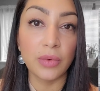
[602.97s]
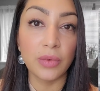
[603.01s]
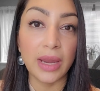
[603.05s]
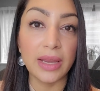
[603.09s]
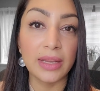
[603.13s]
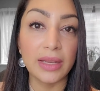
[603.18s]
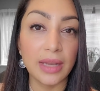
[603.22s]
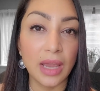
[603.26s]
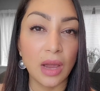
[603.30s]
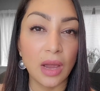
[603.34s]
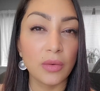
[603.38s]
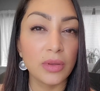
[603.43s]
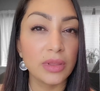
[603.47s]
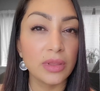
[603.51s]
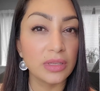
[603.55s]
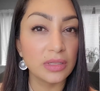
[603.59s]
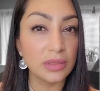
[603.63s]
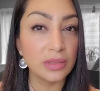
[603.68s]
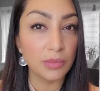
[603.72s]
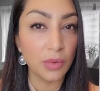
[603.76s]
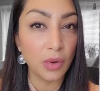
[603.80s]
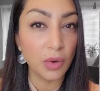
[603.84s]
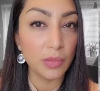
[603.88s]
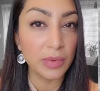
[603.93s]
right now in
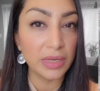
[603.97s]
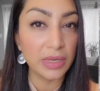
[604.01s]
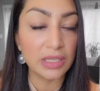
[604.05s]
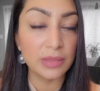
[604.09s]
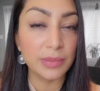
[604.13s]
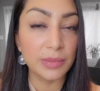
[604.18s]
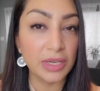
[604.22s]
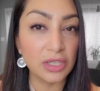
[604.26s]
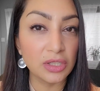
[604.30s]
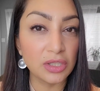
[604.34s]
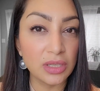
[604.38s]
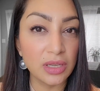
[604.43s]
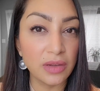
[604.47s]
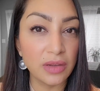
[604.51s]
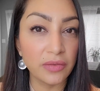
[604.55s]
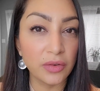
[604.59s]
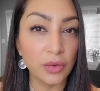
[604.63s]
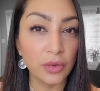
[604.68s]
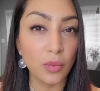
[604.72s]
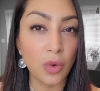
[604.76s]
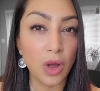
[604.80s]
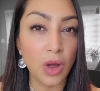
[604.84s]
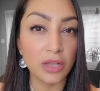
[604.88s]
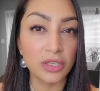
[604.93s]
this moment, especially if
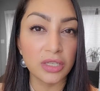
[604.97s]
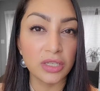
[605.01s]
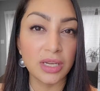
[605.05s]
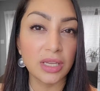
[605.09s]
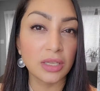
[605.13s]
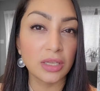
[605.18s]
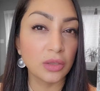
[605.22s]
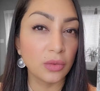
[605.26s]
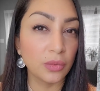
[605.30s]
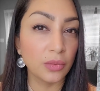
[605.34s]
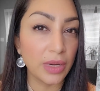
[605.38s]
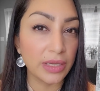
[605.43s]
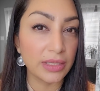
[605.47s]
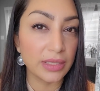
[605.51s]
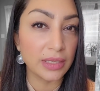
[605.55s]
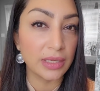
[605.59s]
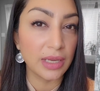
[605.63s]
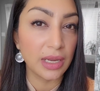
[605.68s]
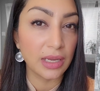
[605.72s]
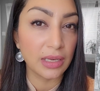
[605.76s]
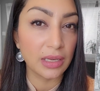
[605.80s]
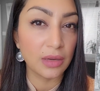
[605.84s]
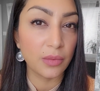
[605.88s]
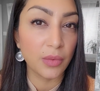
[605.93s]
you're watching and you're
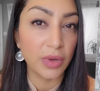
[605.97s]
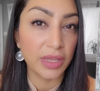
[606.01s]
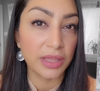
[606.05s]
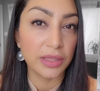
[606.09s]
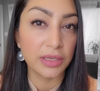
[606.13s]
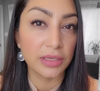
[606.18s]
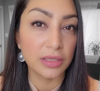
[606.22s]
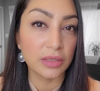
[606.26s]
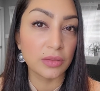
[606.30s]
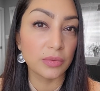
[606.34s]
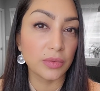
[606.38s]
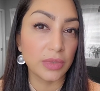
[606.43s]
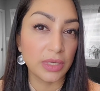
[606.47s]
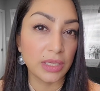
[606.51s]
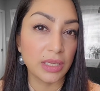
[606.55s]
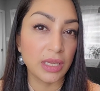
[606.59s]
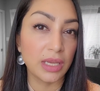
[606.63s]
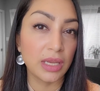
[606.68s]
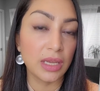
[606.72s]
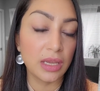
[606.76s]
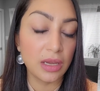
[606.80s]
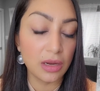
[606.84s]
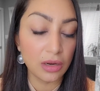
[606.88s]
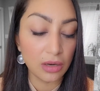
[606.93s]
resonating with this
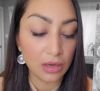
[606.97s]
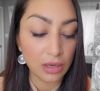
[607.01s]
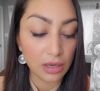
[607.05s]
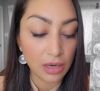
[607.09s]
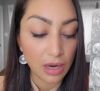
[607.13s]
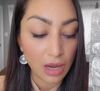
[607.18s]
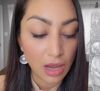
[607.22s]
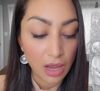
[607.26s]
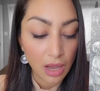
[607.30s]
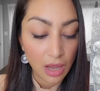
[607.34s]
reading here.